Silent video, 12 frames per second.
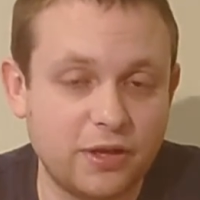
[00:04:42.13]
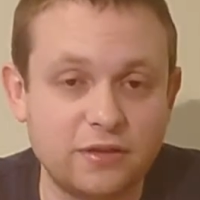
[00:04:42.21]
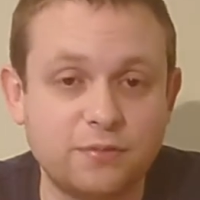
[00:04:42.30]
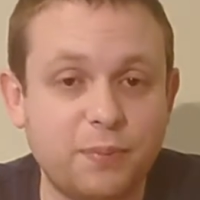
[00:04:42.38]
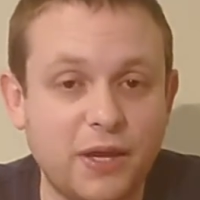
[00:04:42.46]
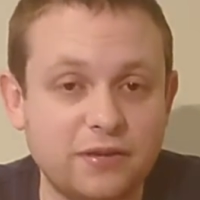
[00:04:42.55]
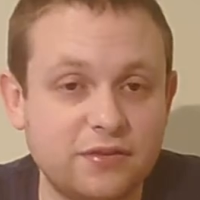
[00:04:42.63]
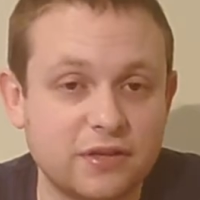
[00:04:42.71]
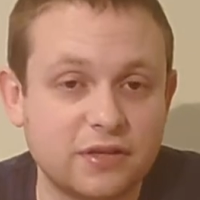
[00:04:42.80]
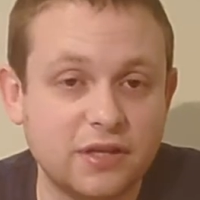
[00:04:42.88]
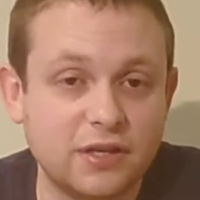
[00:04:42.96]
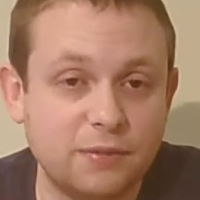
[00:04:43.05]
It is
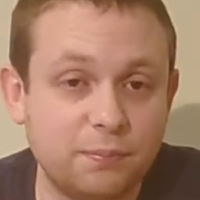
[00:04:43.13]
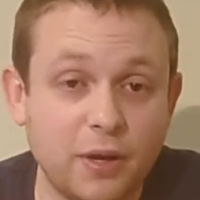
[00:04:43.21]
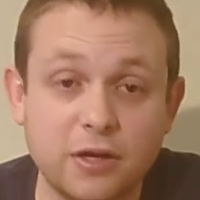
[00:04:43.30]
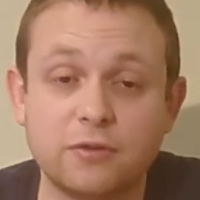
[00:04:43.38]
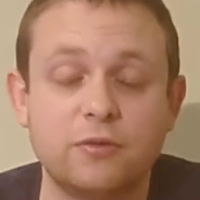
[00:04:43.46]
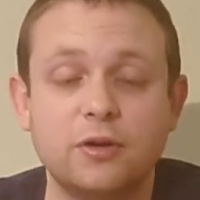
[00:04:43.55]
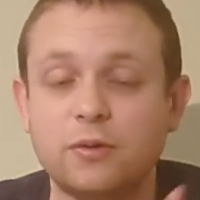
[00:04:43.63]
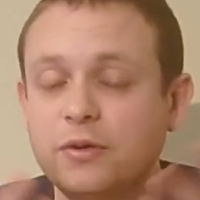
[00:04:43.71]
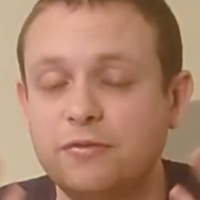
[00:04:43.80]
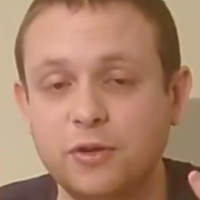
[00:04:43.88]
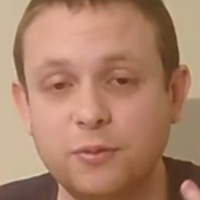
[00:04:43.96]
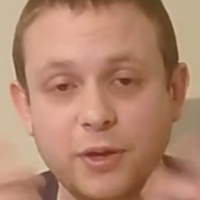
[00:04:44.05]
basically Buckaroo
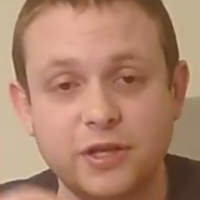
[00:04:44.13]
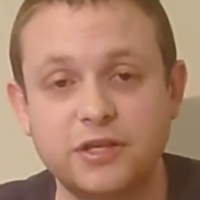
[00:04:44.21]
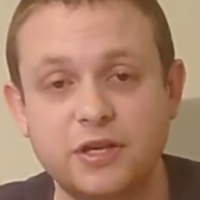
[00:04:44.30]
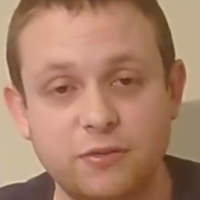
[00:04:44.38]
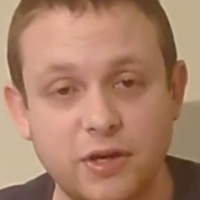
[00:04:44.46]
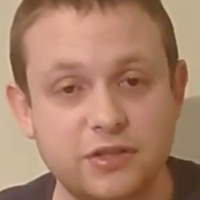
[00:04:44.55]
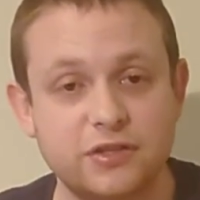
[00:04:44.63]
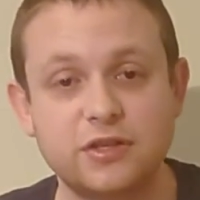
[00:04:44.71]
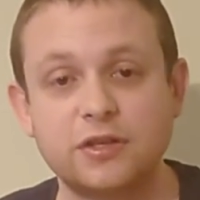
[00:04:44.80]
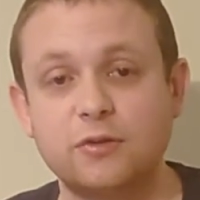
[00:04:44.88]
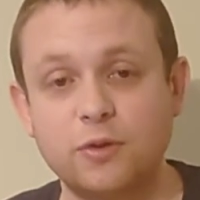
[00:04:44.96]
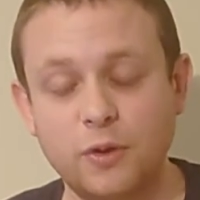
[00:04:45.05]
if you're my
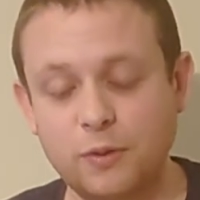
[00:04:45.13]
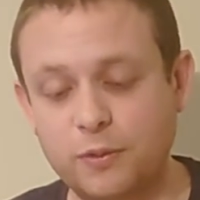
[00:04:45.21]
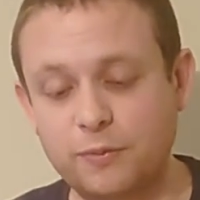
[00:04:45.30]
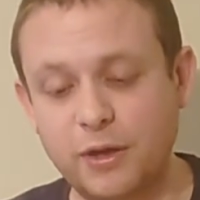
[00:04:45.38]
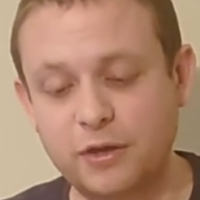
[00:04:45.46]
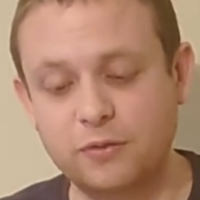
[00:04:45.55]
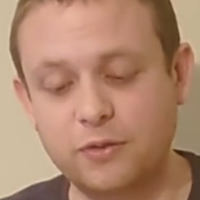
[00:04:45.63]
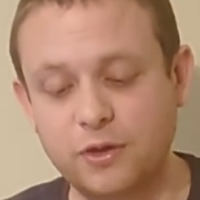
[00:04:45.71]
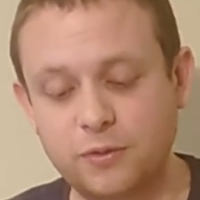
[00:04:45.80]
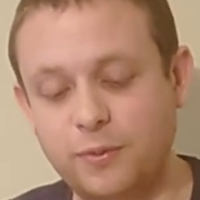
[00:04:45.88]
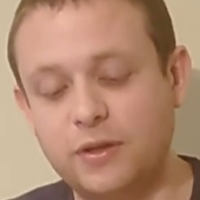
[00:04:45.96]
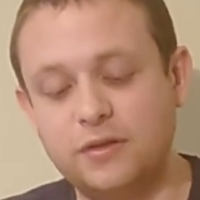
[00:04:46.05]
generation and grew up with
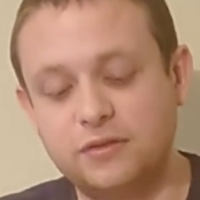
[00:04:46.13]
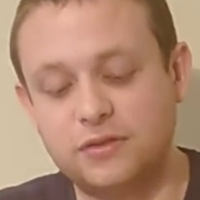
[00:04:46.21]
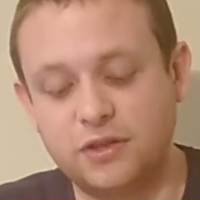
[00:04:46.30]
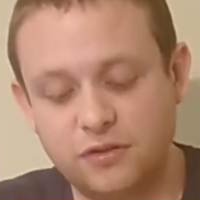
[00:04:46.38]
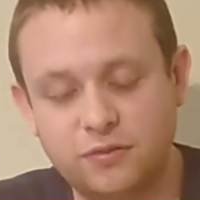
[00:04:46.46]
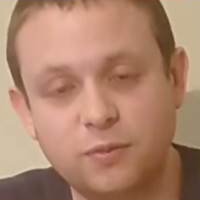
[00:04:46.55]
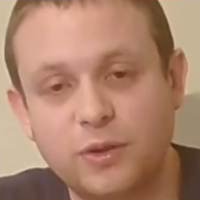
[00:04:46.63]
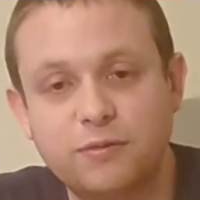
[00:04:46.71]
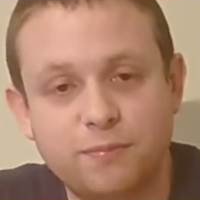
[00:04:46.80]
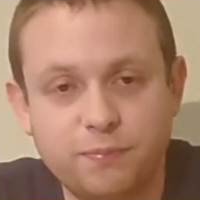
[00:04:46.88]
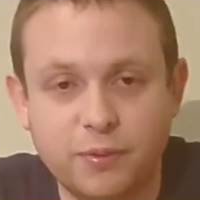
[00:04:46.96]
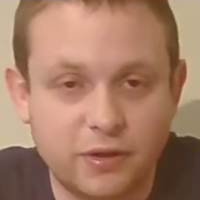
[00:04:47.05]
Buckaroo, but just with
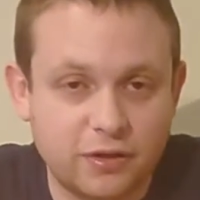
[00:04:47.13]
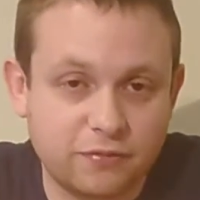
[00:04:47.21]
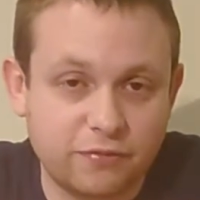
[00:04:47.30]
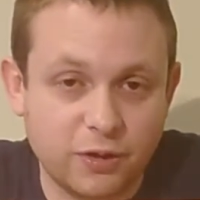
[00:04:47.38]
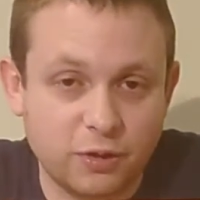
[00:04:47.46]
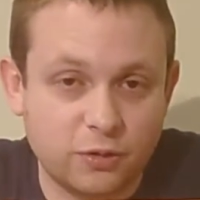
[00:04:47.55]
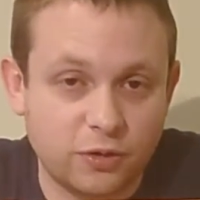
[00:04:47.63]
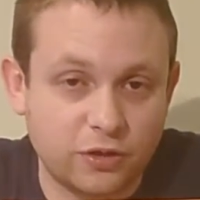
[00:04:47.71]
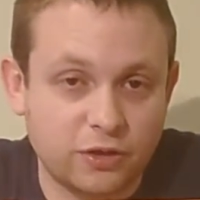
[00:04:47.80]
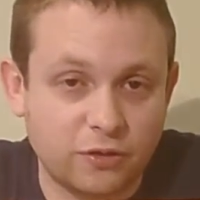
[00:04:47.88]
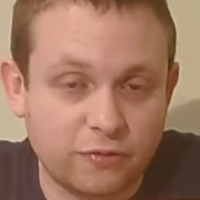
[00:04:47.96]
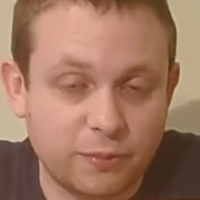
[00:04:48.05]
putting food on
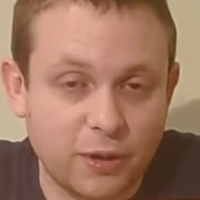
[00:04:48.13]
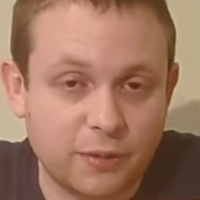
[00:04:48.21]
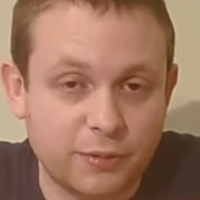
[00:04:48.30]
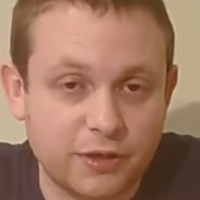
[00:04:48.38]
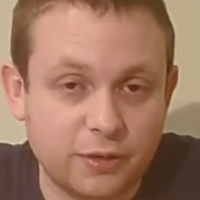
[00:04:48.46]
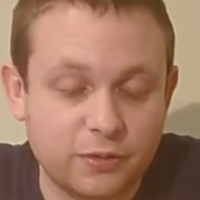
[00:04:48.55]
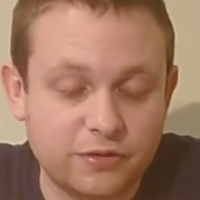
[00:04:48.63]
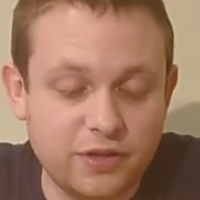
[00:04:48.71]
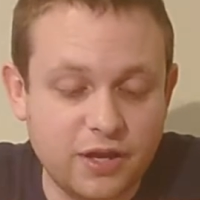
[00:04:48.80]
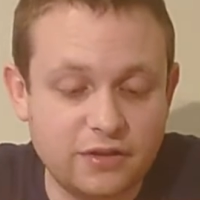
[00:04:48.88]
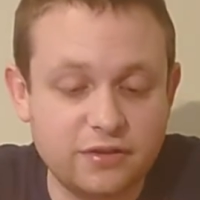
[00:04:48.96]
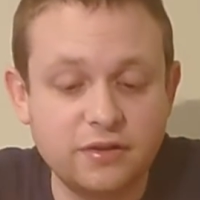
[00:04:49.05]
and off a barbecue
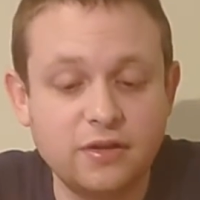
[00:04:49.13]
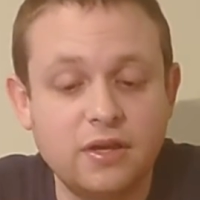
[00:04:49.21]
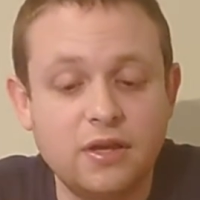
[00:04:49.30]
instead.